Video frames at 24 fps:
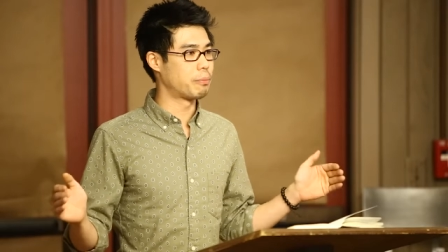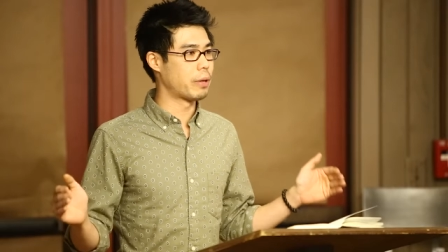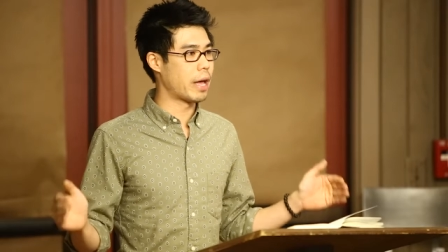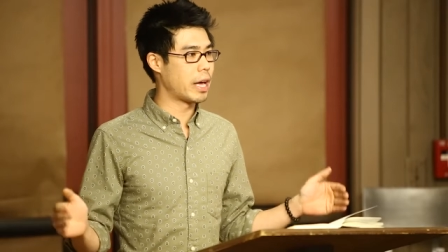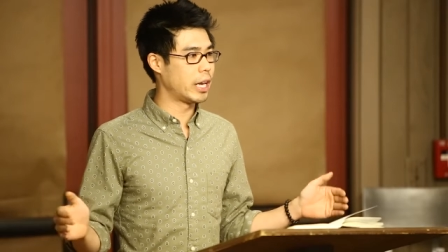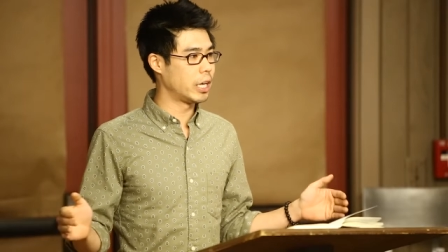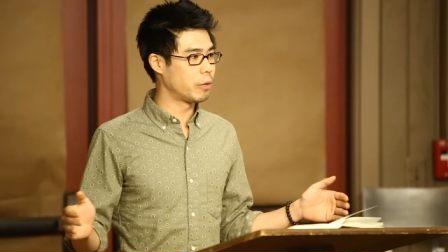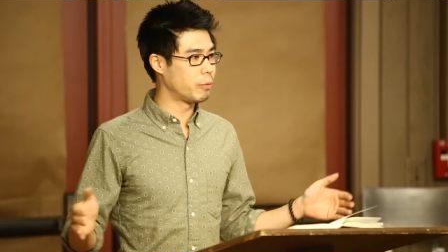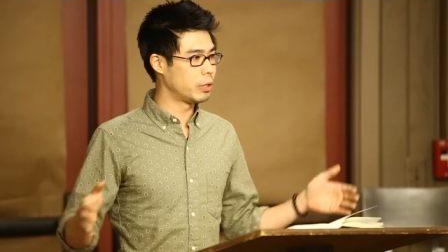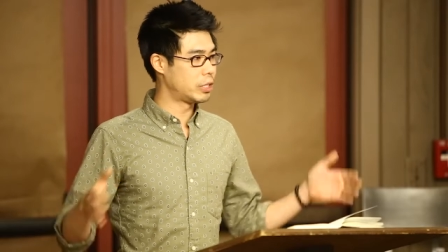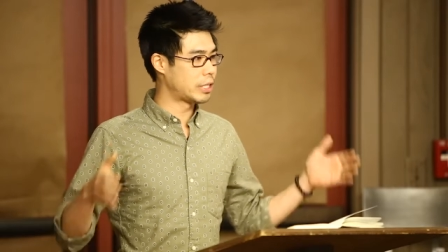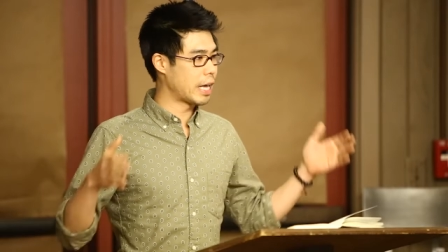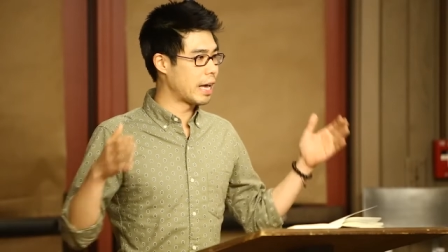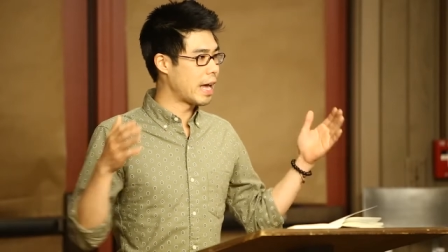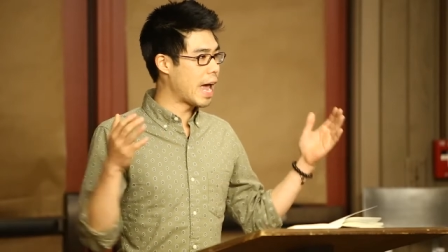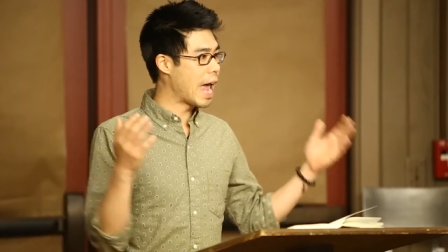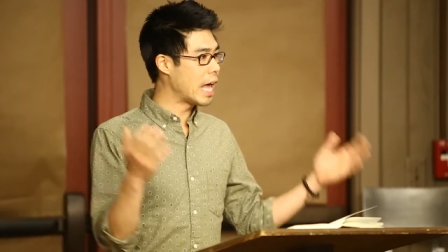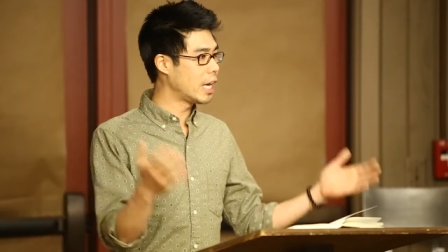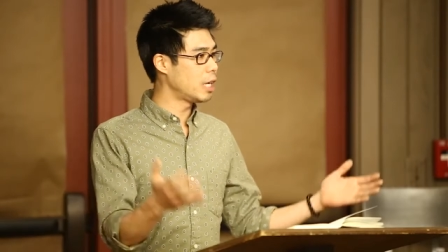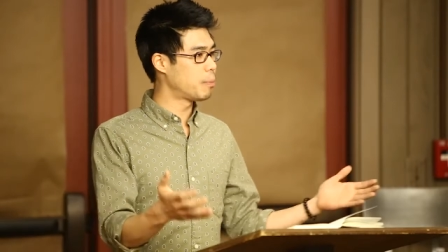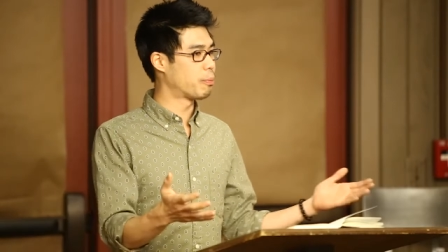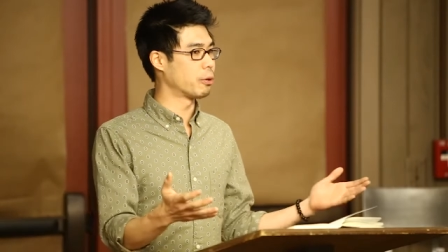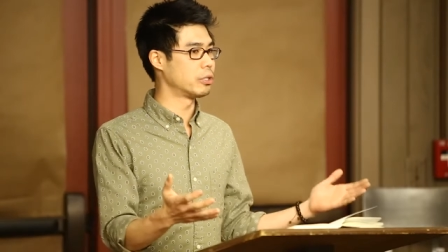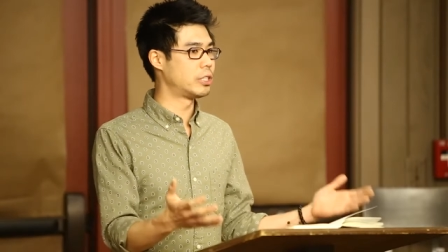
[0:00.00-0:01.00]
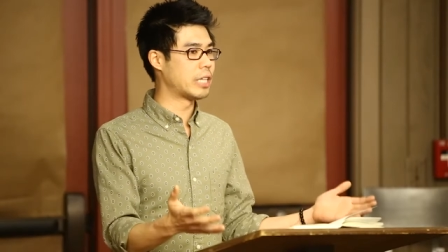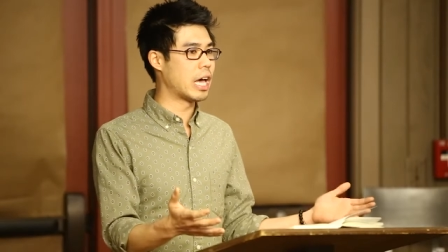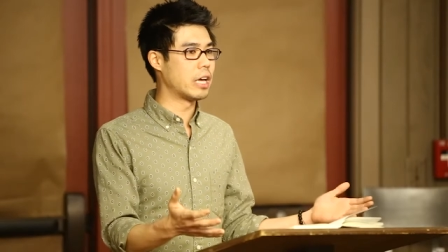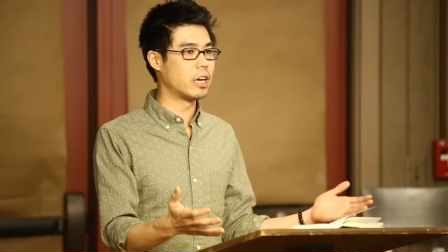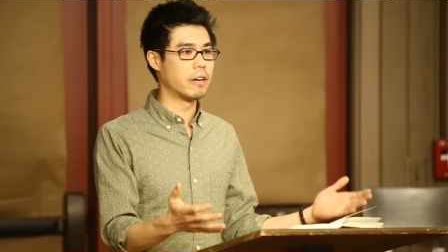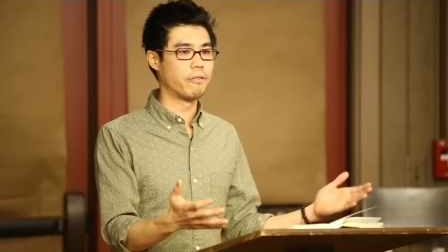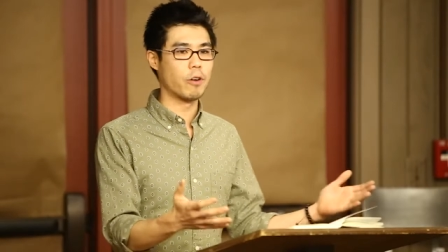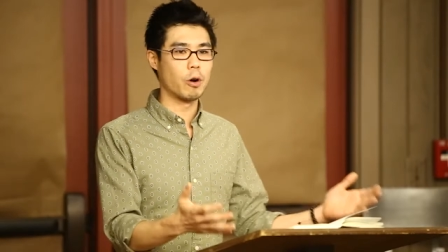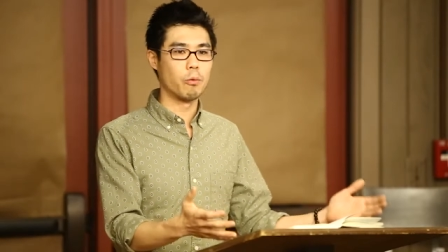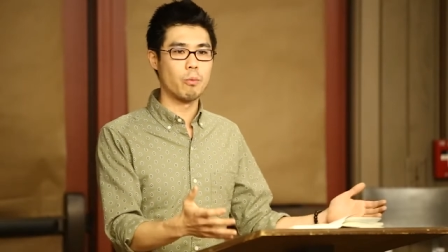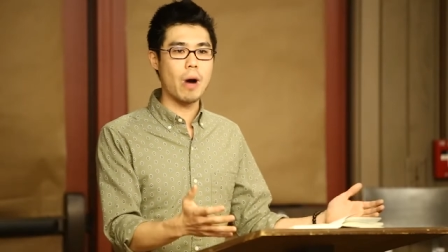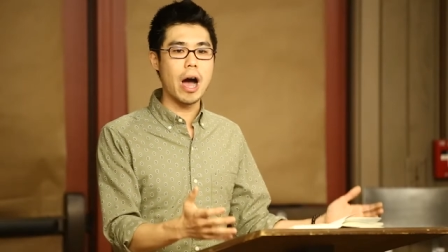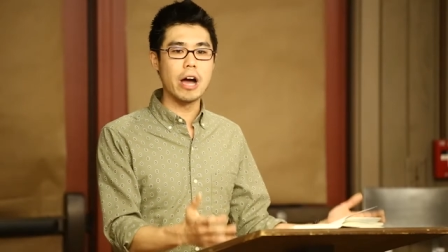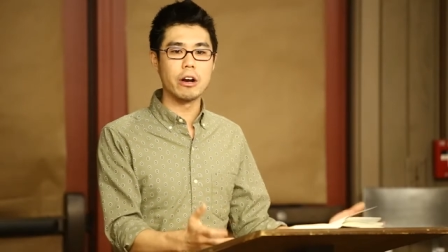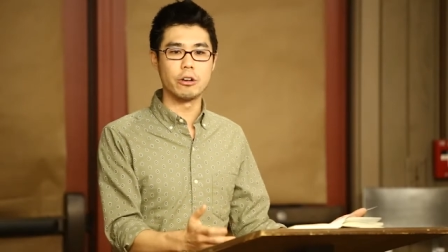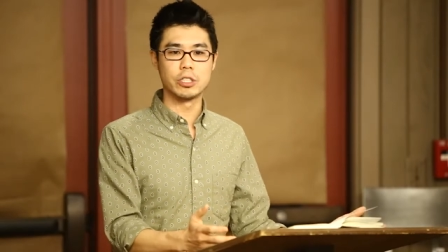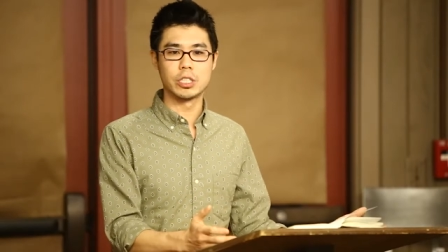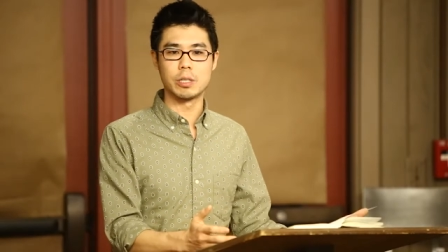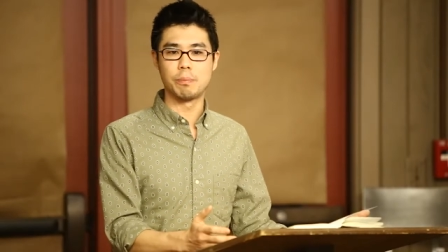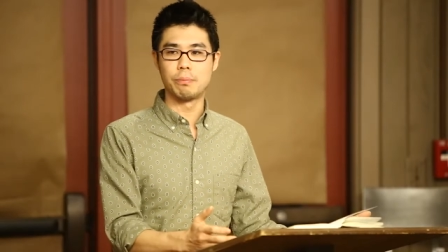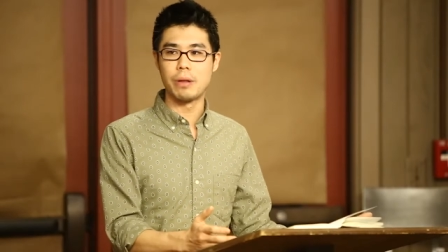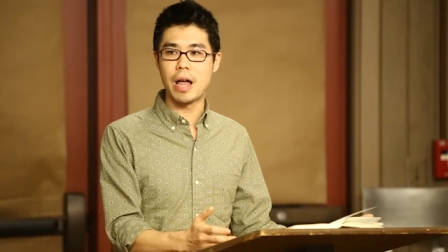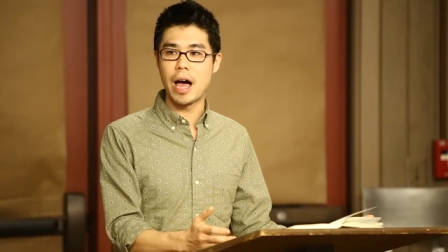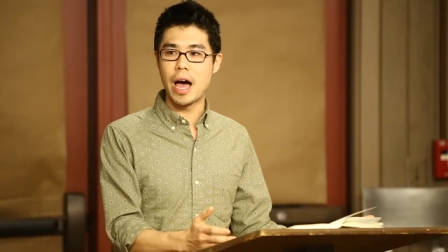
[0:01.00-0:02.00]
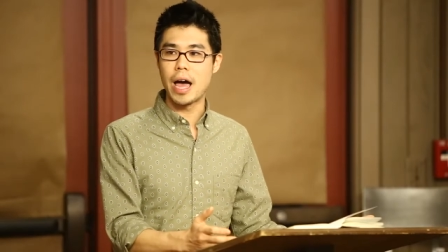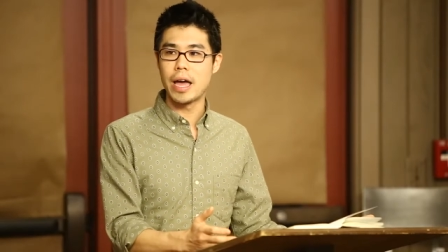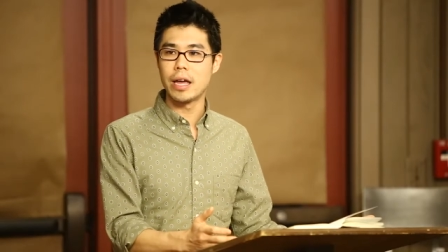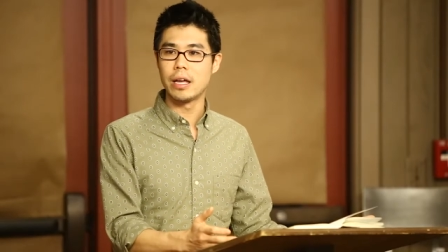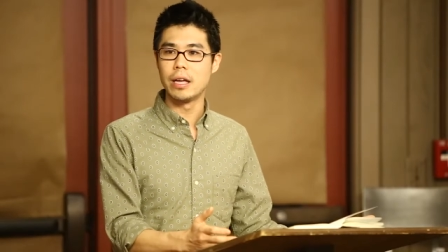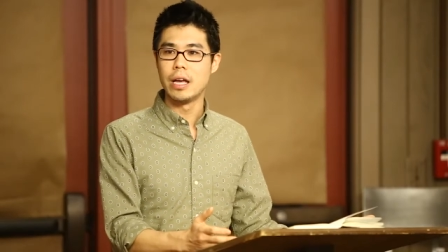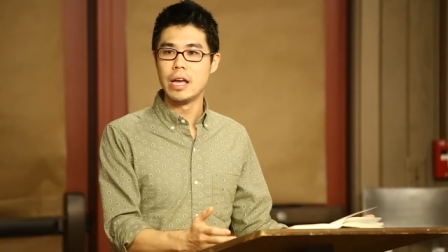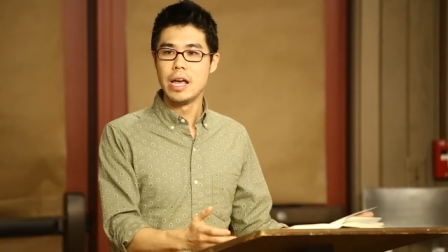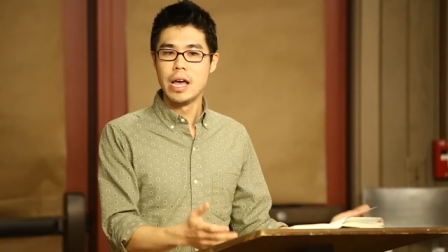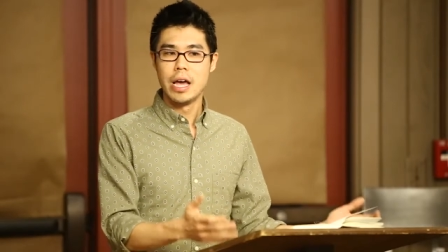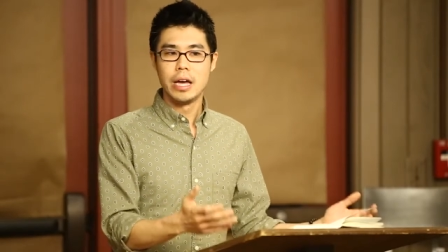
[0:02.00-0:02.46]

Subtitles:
planning, we say 80% of our water supply